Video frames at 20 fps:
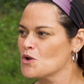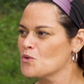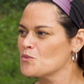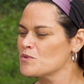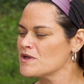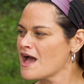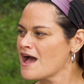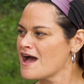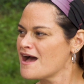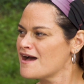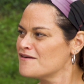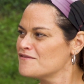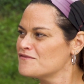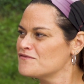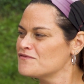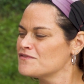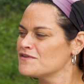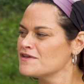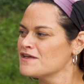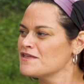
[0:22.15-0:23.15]
We have
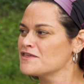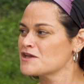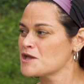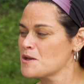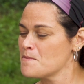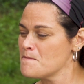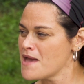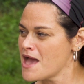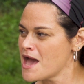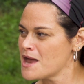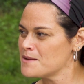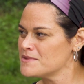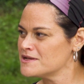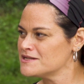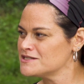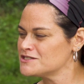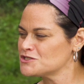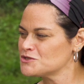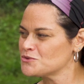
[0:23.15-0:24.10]
the commandment